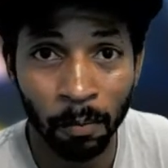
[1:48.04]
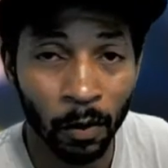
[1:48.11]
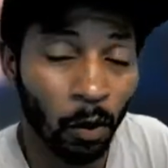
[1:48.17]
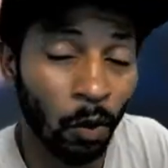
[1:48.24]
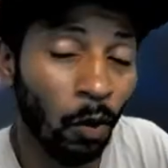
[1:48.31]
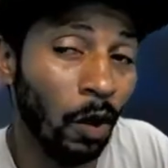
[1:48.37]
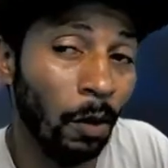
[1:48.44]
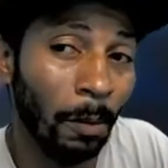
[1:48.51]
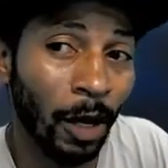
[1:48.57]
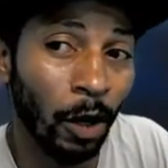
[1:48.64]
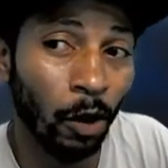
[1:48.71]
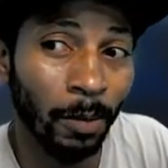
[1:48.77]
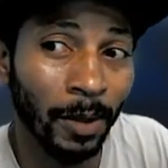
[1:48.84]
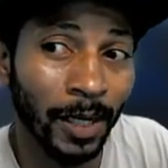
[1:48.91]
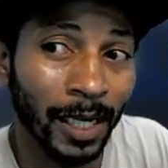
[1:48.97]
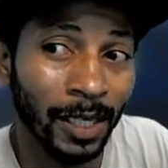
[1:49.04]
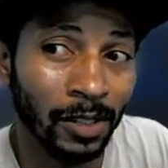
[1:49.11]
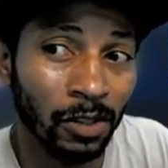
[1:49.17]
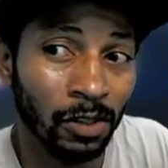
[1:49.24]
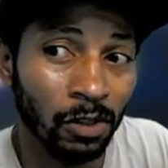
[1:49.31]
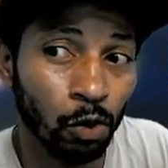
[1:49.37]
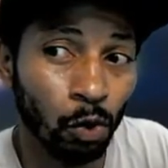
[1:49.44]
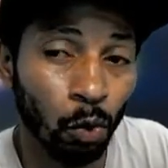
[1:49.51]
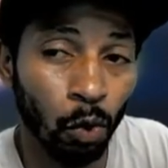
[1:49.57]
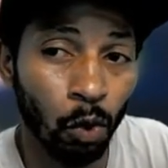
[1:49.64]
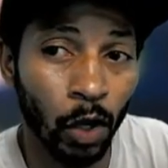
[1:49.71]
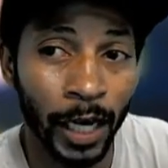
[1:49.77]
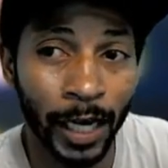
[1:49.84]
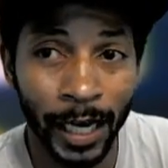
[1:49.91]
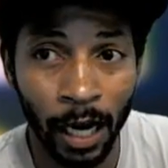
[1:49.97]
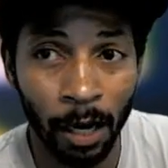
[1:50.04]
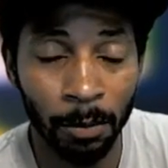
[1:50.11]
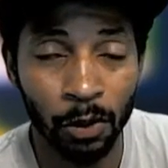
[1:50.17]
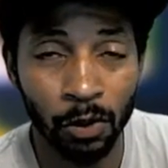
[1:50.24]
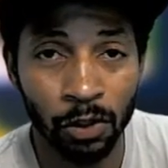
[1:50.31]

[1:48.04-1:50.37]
on my OBS tool, and now I'm using